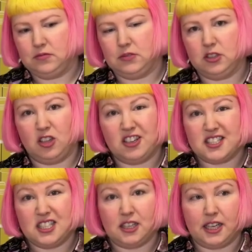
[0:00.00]

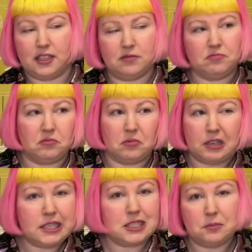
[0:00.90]
glossy, like
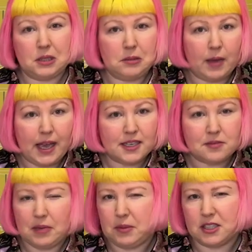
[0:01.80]
reasonably matte,
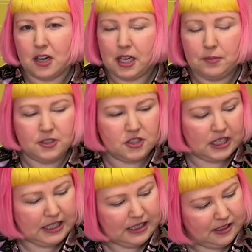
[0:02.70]
maybe a tiny bit of
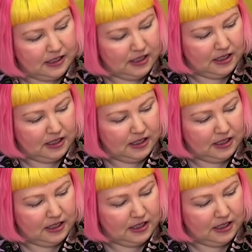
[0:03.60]
sheen.